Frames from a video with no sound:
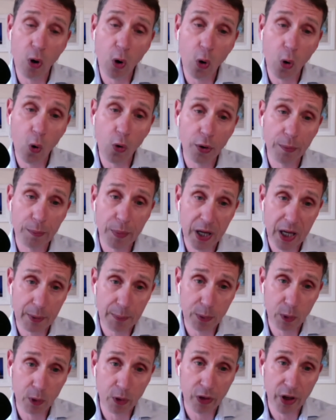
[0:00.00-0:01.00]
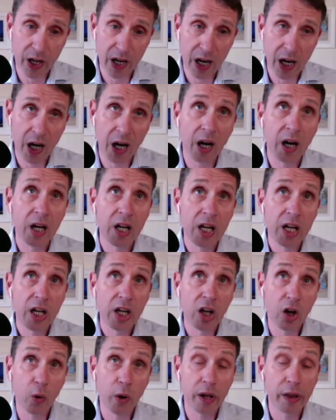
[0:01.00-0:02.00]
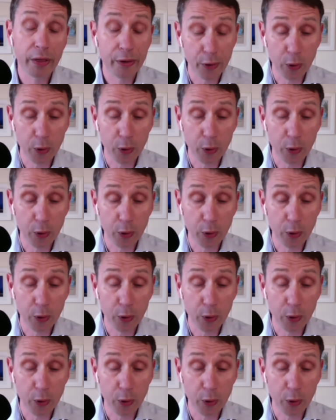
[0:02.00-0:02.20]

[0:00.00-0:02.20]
all the people that are going